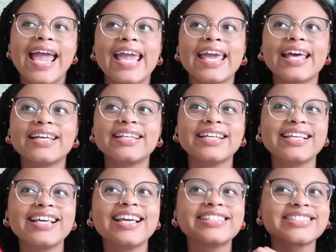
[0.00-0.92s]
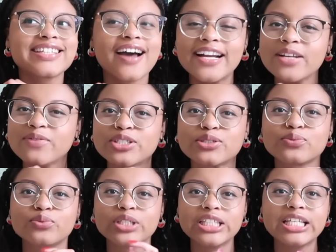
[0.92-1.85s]
And it's kind of this
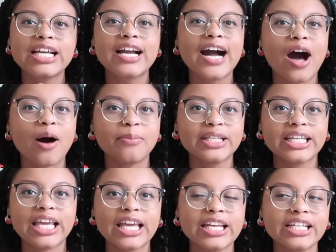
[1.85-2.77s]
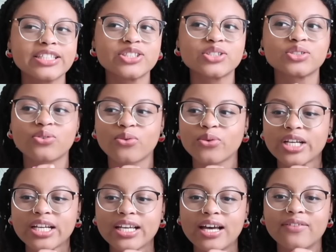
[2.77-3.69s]
really complicated
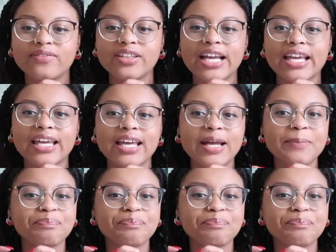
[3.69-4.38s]
story of like